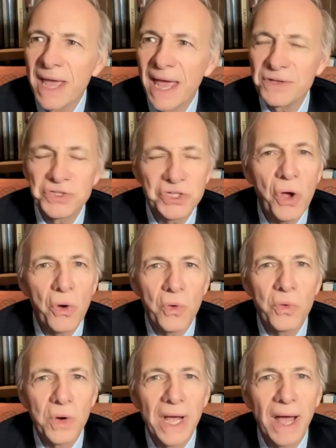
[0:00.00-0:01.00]
And
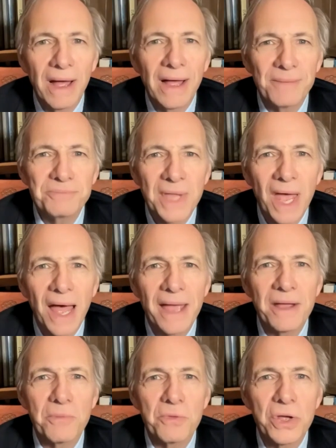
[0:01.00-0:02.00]
so
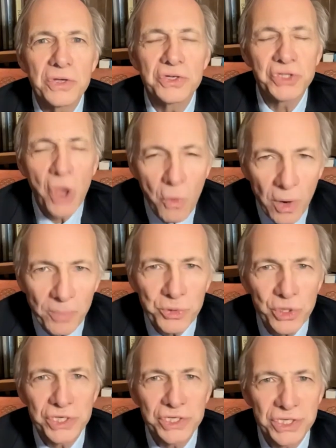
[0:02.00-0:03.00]
I so
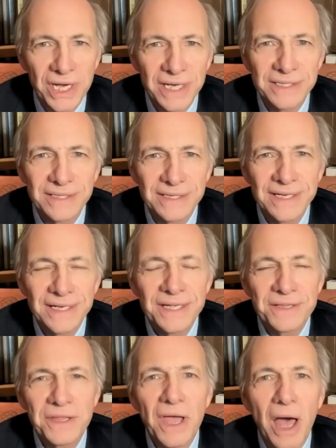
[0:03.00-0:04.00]
appreciate
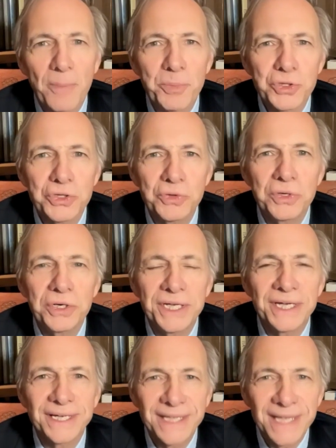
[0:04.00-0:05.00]
the
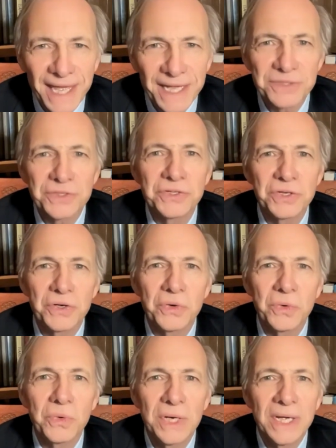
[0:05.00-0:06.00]
opportunity again
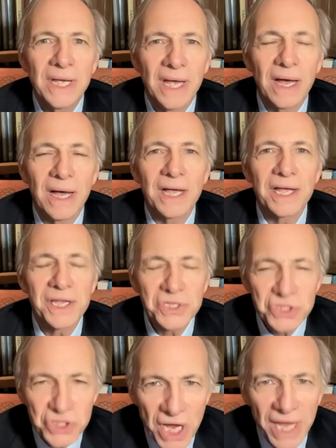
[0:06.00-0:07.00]
to
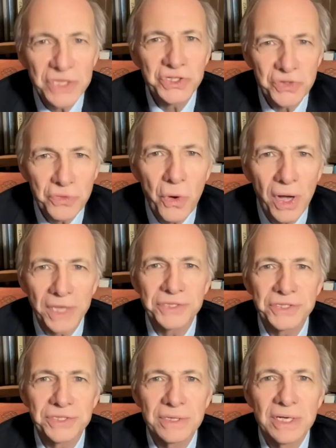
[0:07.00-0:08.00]
exchange
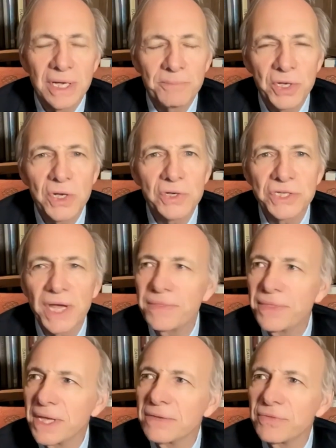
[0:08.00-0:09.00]
thoughts because I
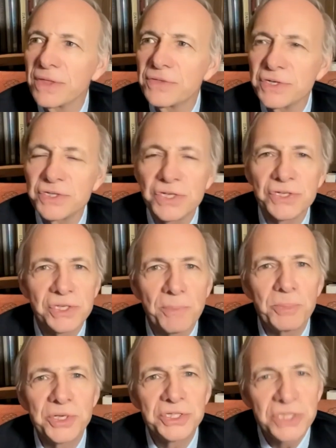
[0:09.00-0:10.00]
think that this is a
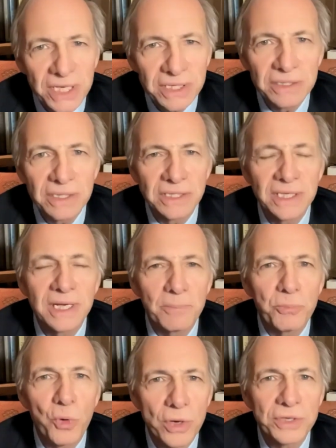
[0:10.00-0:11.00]
particularly
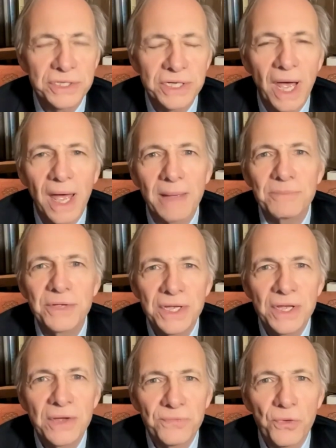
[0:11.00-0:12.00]
important time
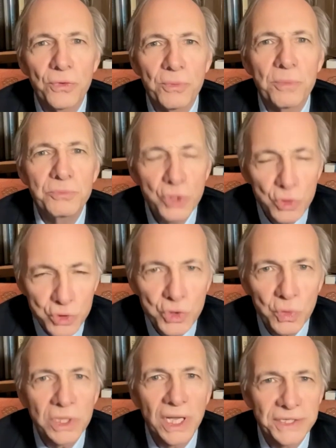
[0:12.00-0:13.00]
for
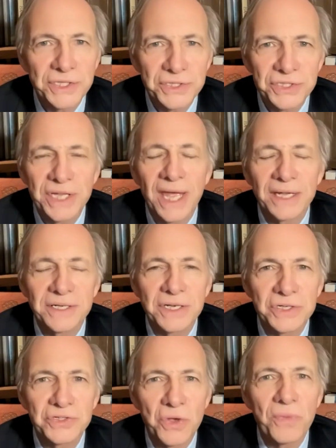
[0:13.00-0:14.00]
mutual
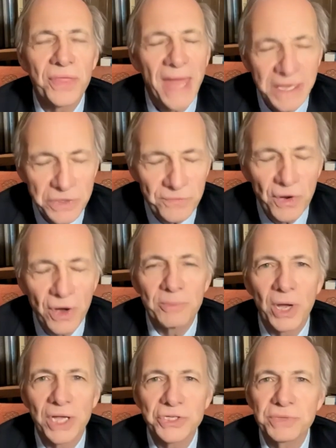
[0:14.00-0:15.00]
understanding. So thank you very
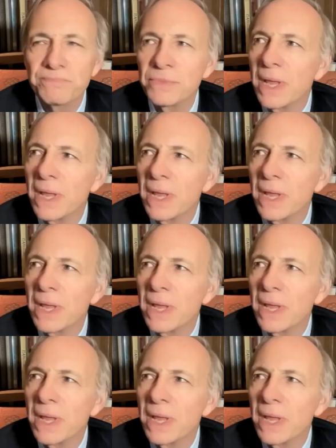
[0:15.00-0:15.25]
much.